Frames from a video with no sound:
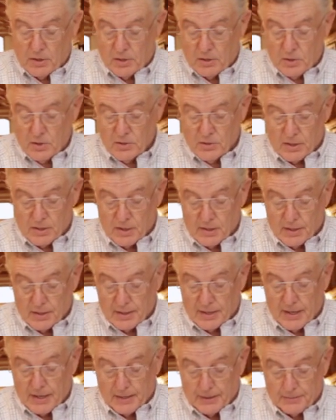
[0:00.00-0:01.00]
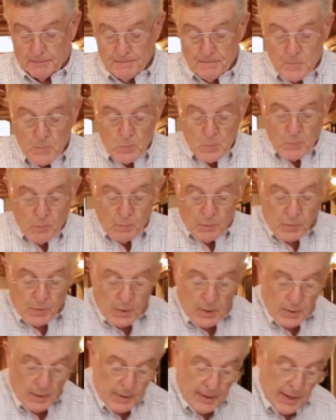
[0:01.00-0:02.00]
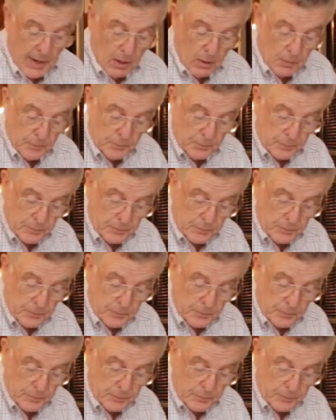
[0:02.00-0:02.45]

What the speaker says: using it again. Now,